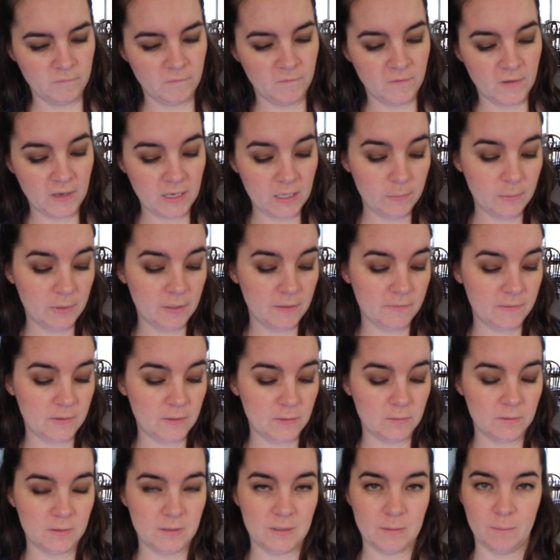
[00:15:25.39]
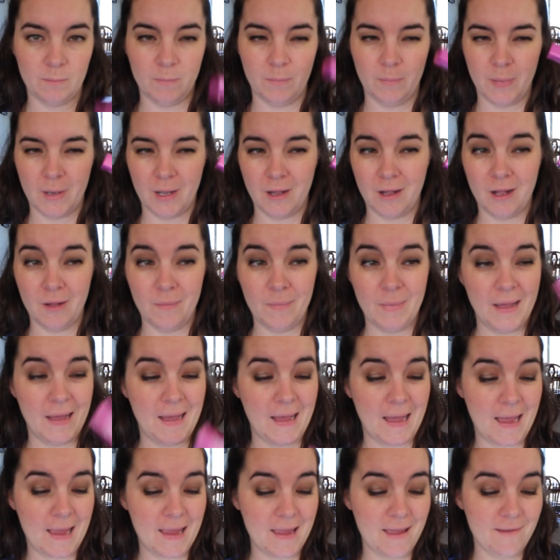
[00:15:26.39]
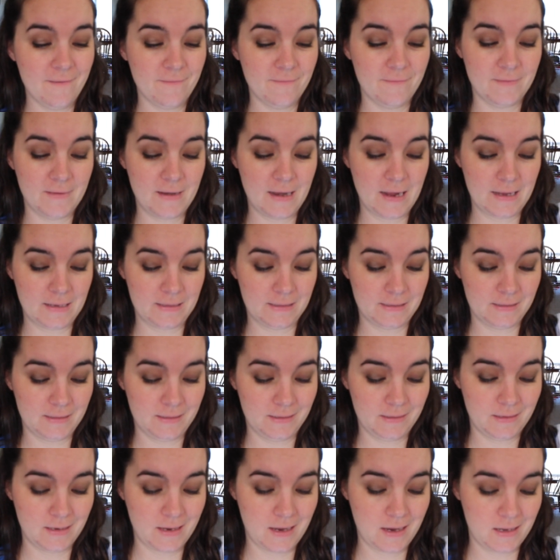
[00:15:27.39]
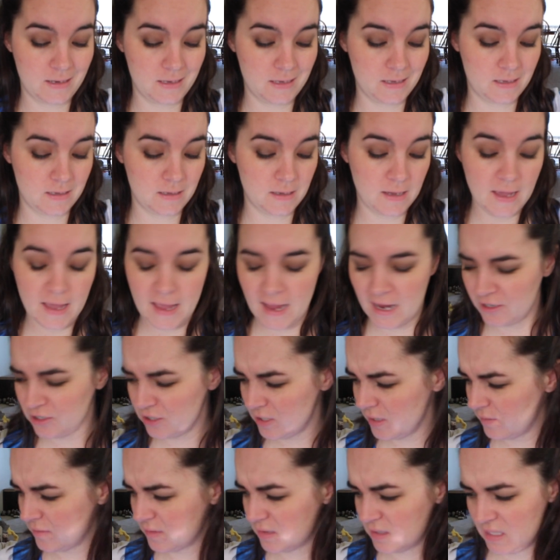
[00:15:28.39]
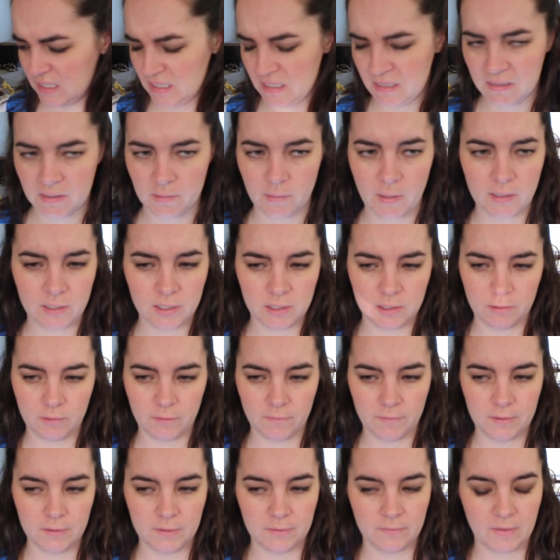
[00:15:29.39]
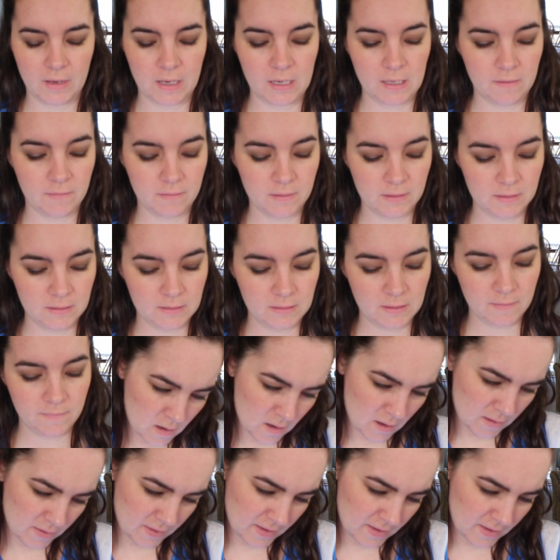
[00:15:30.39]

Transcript: Vitamin Infused Balm. I have not seen any, I actually haven't seen swatches or reviews of any of this stuff.